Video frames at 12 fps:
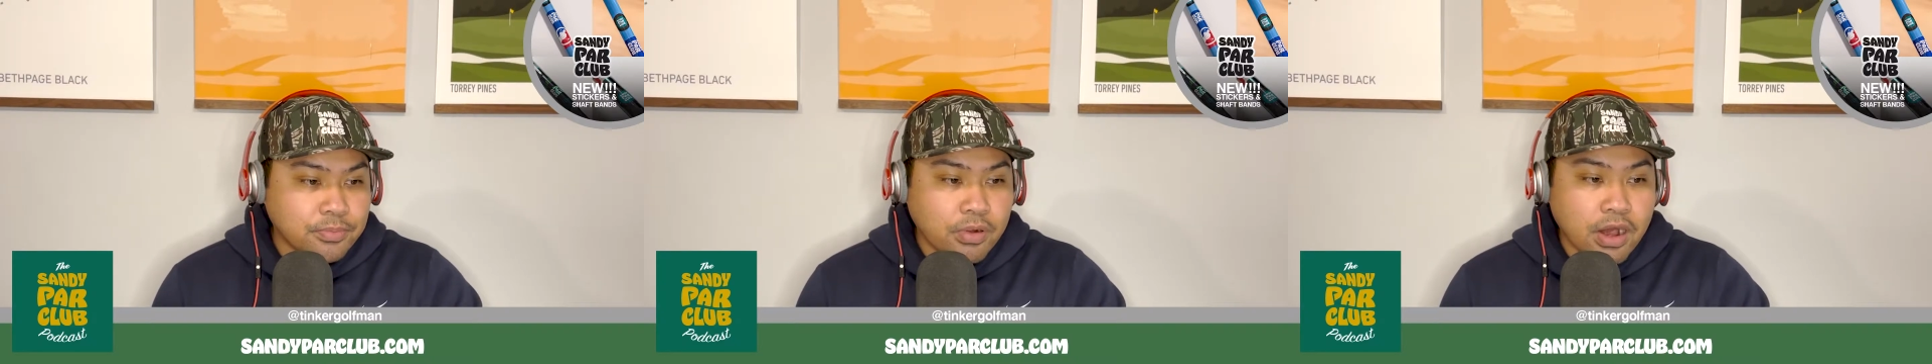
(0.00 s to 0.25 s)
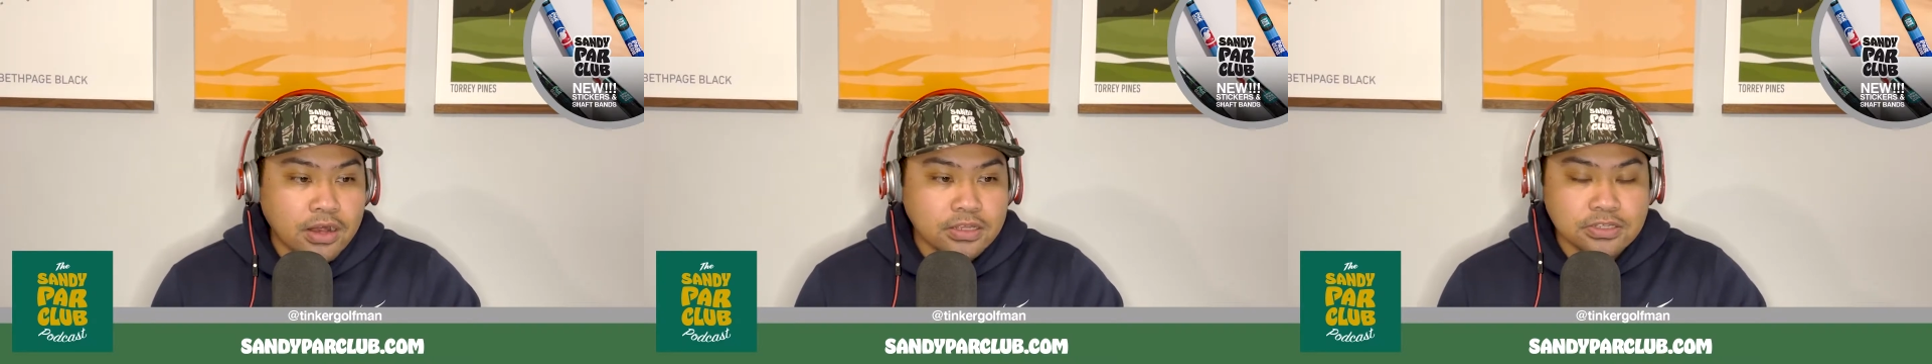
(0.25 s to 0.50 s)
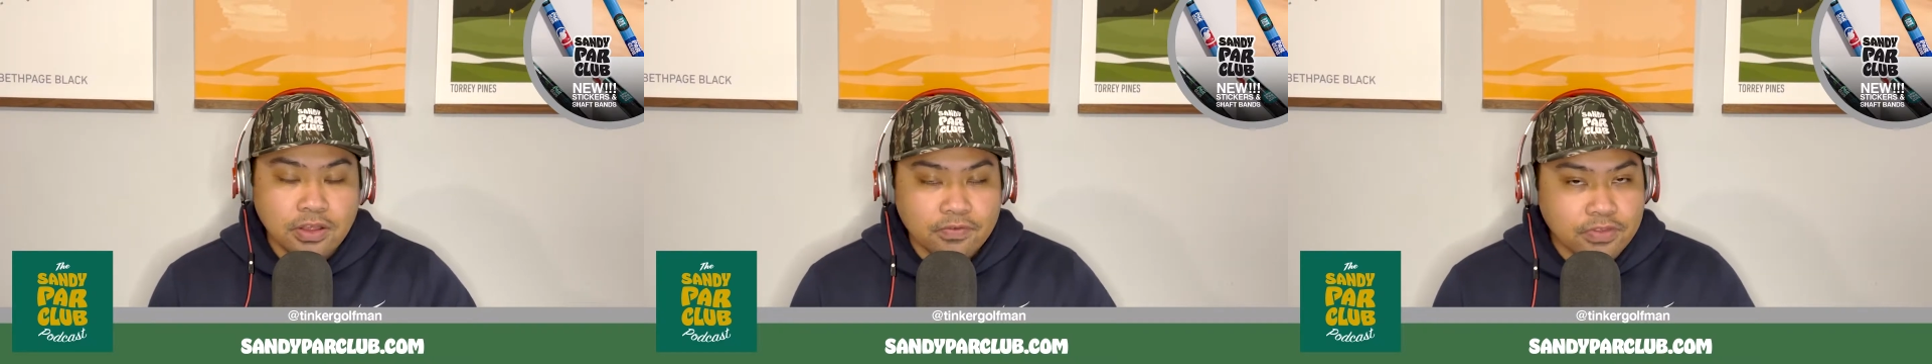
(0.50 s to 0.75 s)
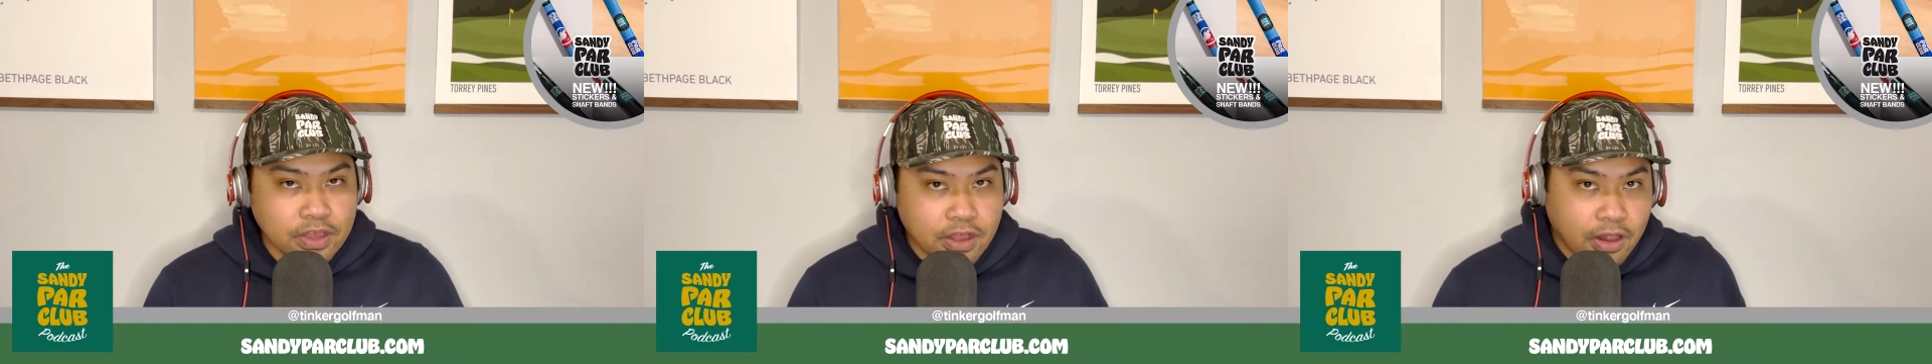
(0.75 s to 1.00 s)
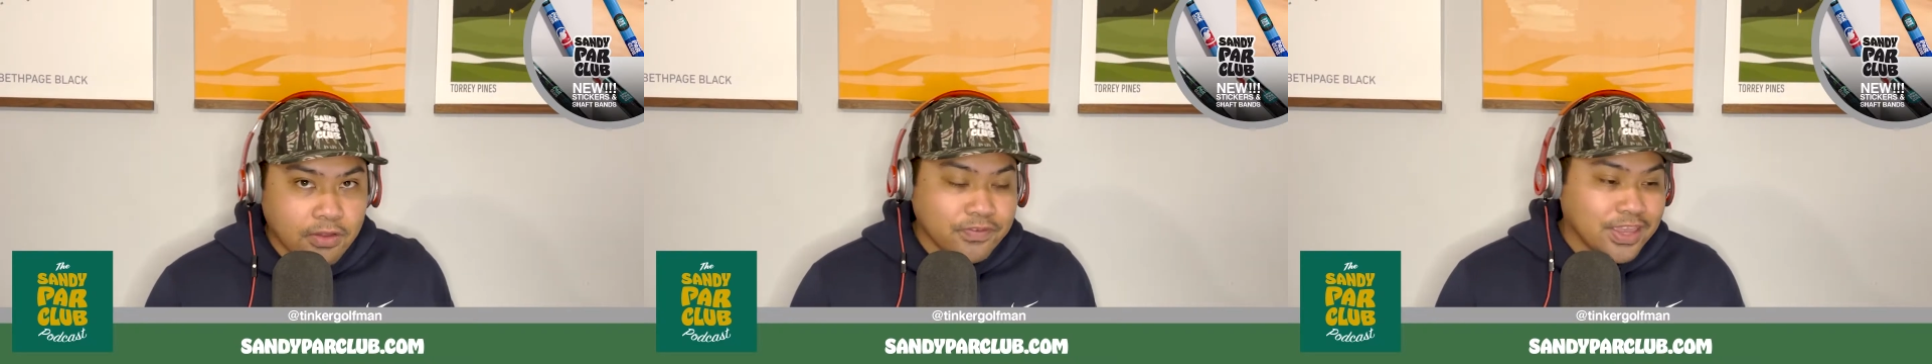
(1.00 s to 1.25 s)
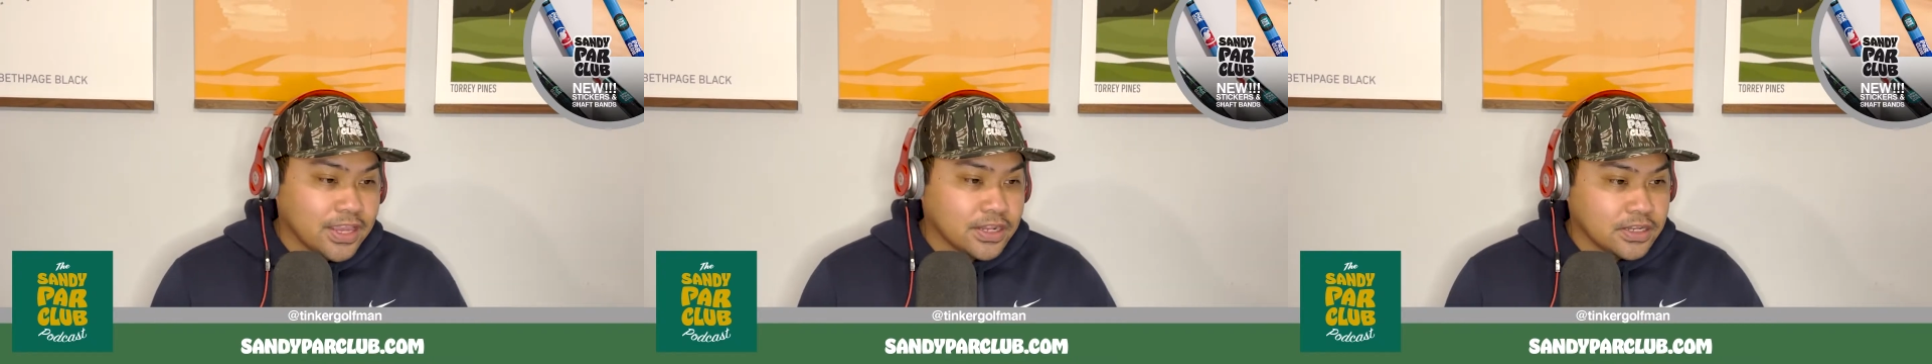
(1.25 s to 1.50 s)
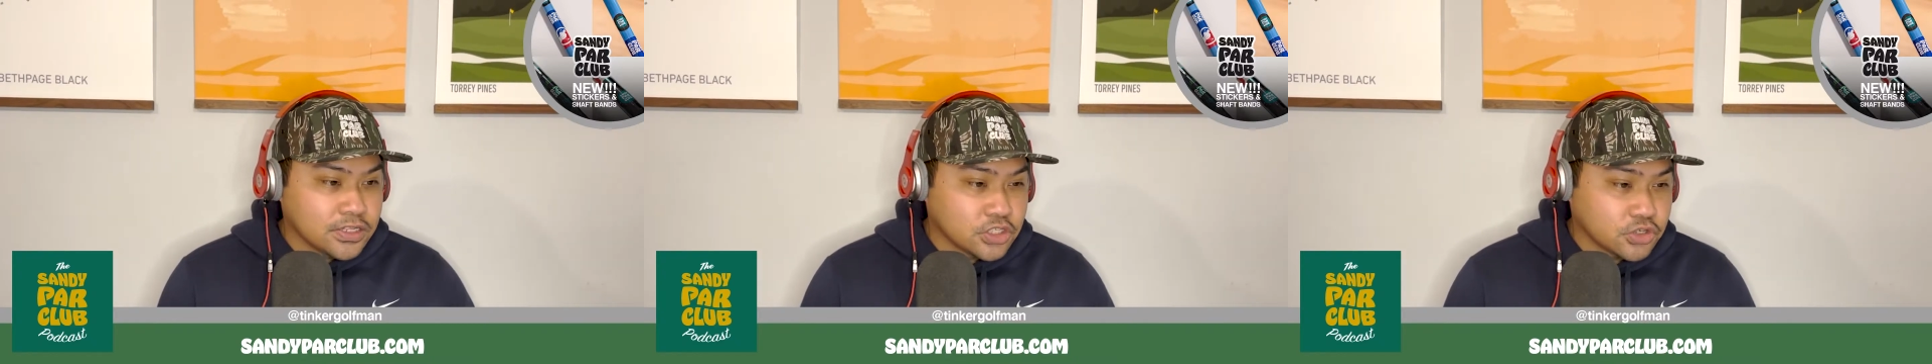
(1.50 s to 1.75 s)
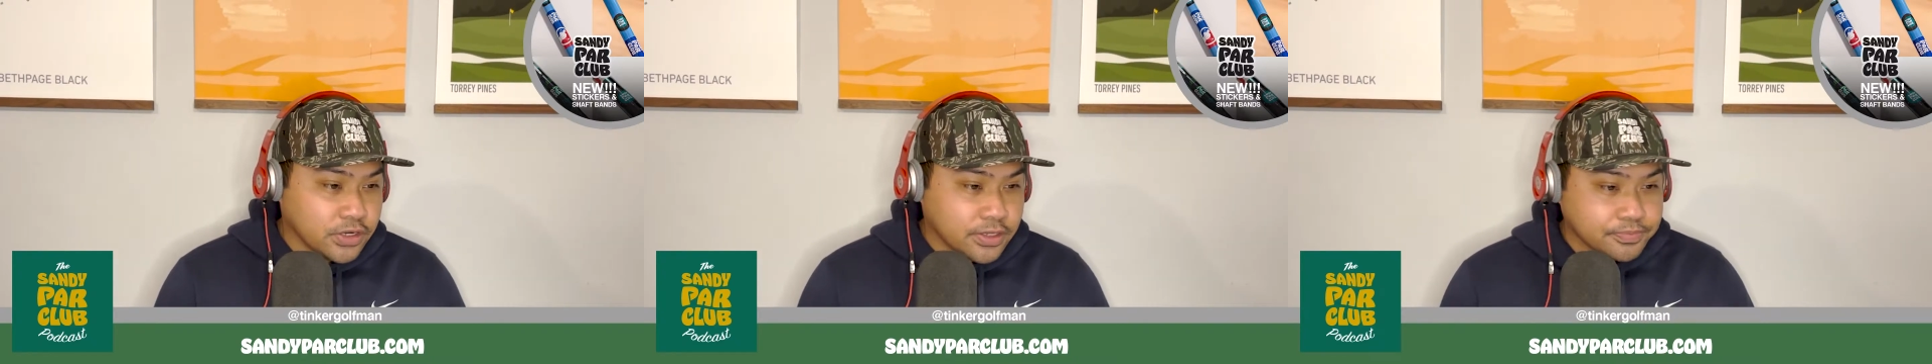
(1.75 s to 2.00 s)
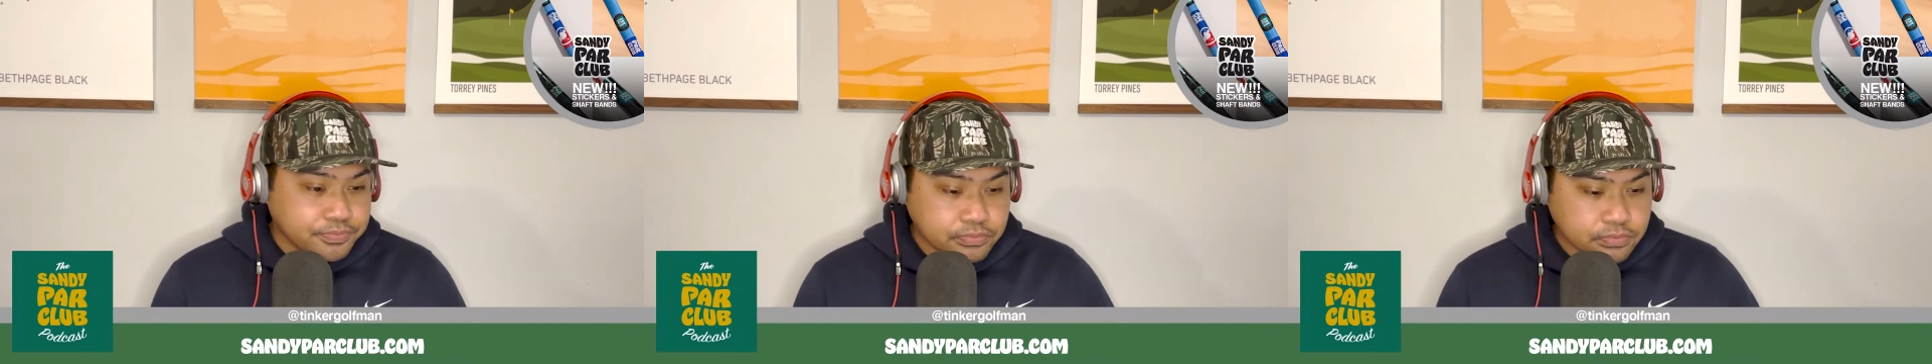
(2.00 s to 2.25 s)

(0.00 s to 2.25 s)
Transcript: products of the golf industry.